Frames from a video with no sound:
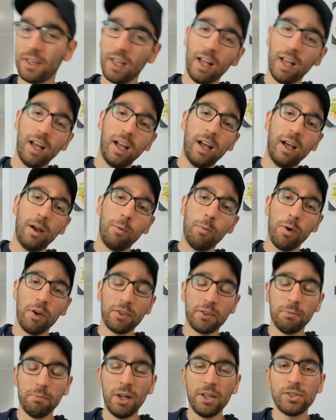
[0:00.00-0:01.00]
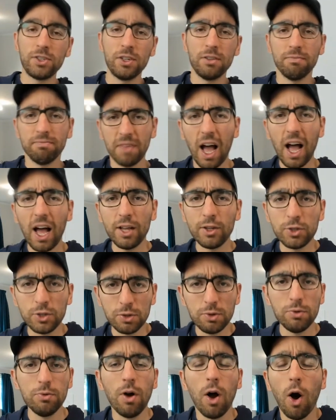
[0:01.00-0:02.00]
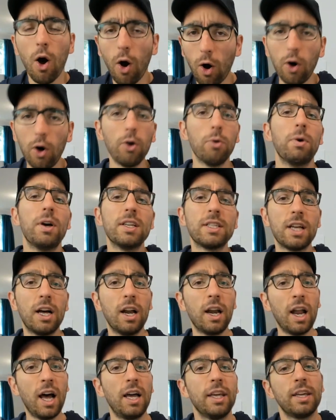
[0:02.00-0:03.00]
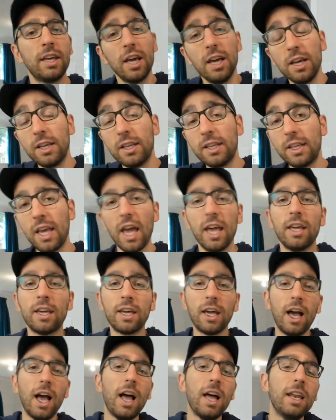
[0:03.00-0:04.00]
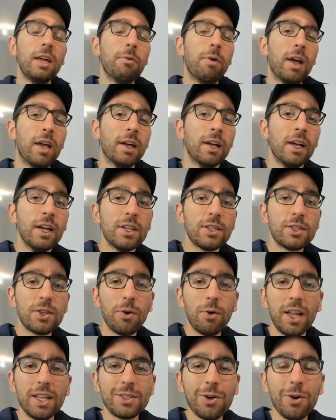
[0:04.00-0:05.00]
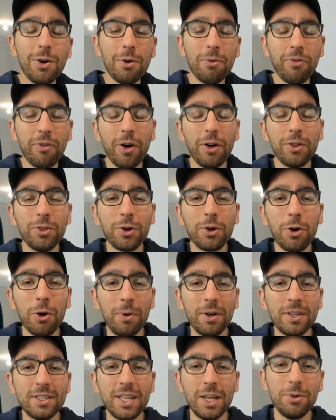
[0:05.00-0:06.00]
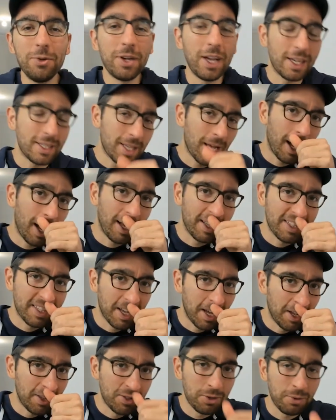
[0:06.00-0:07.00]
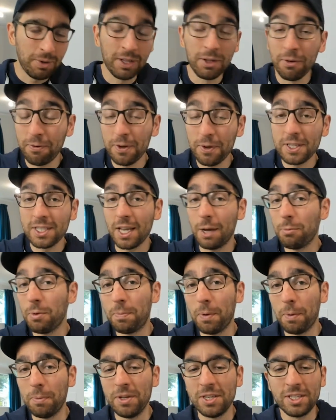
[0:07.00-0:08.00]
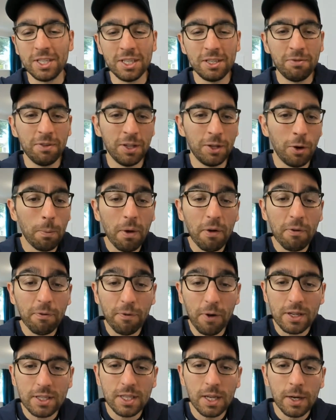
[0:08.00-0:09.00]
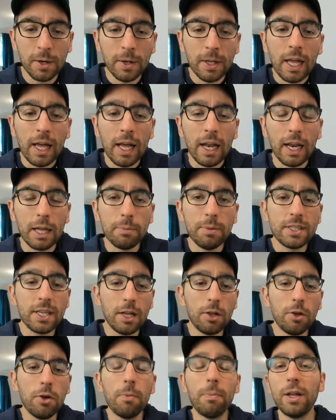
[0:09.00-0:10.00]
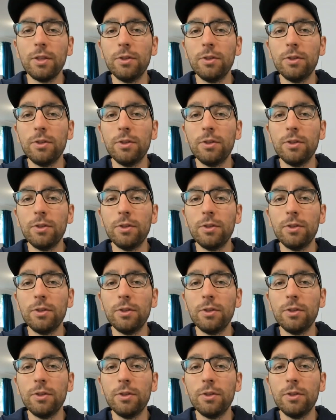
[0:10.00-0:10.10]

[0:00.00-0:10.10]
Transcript: a mention. I do always like cake. Anyway, so let's go over the comments that you guys had during the first time we published this video. But first, let me tell you about